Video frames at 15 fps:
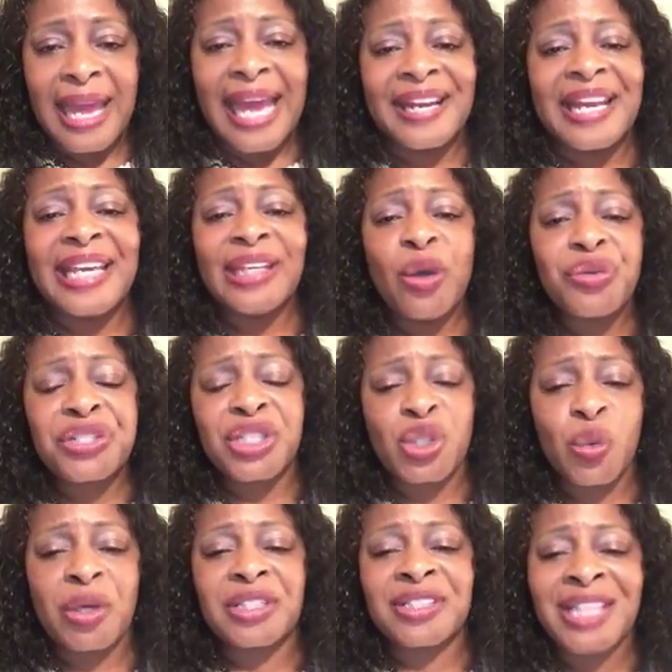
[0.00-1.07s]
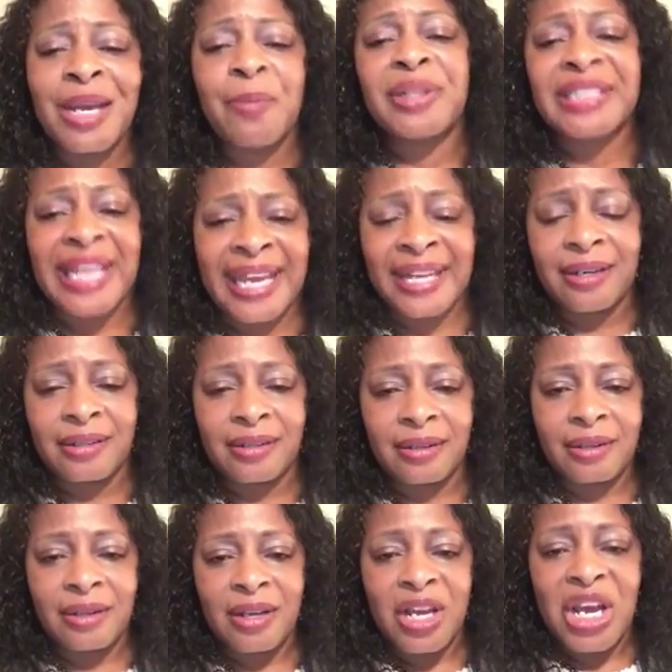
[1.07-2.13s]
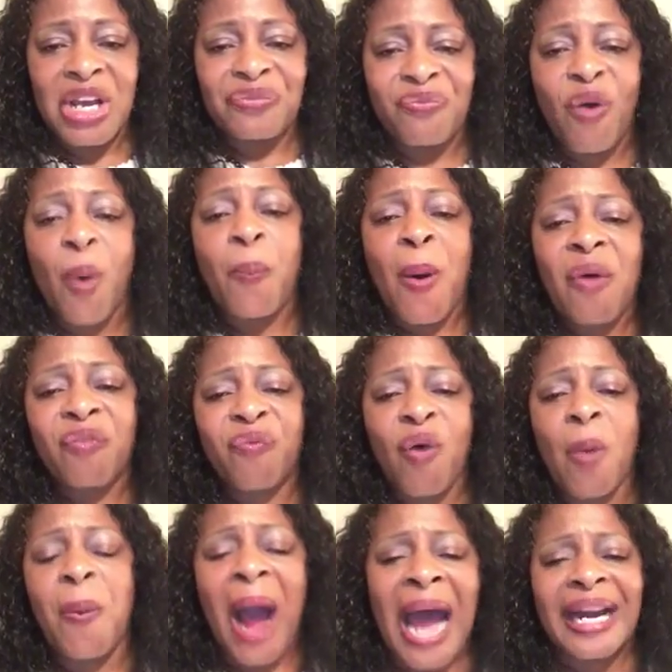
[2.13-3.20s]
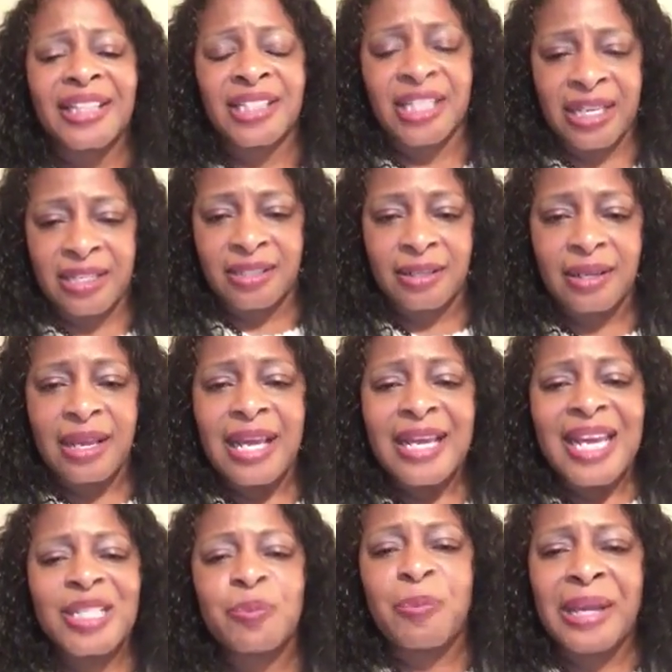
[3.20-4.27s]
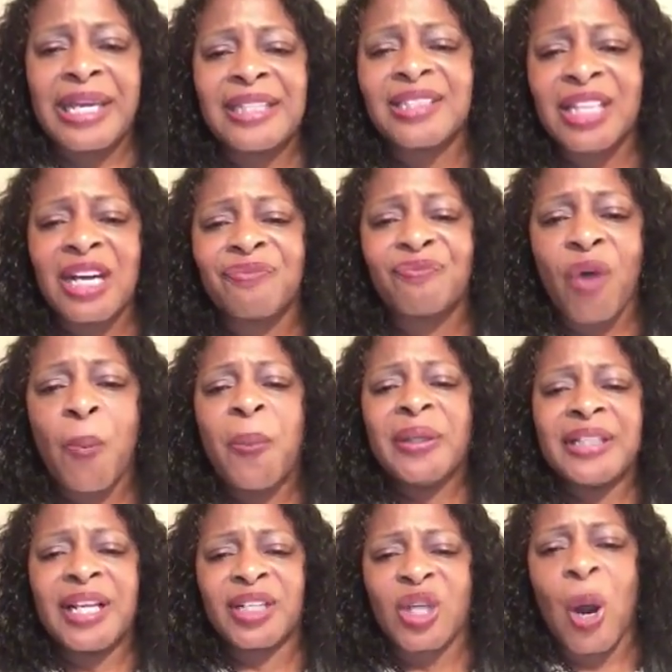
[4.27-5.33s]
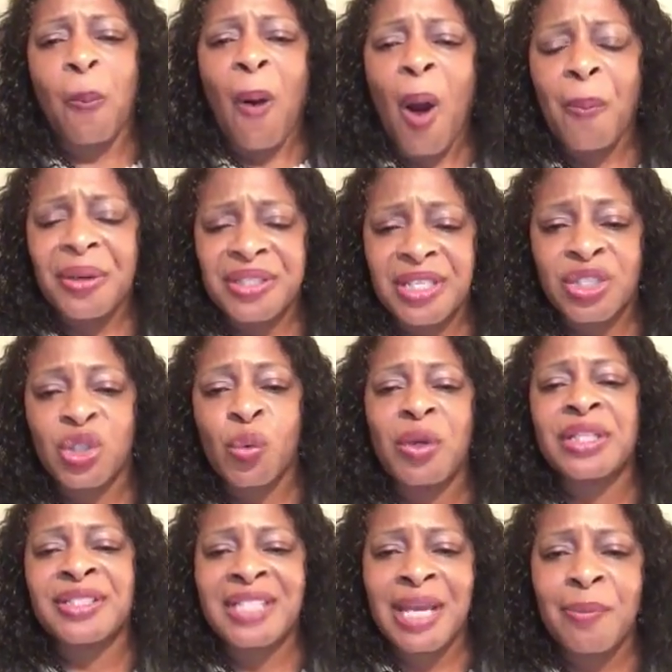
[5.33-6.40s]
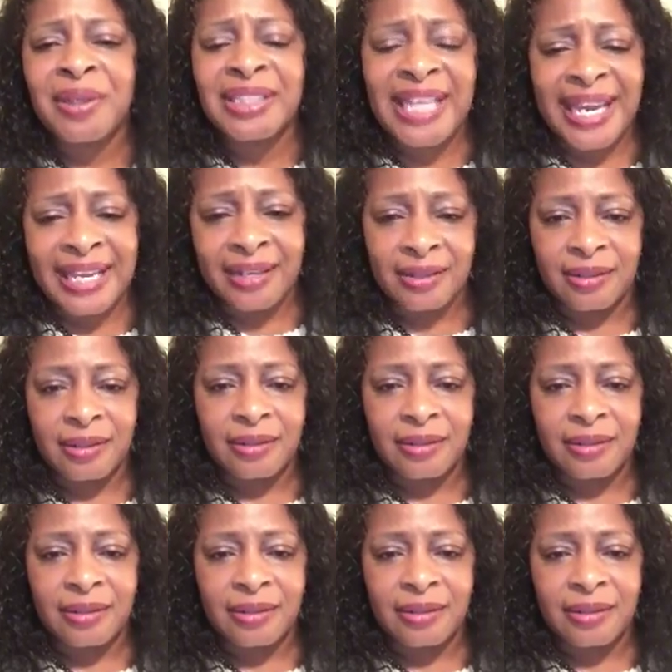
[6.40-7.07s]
and they use it to intimidate for politics. It's being done for political purposes, to intimidate.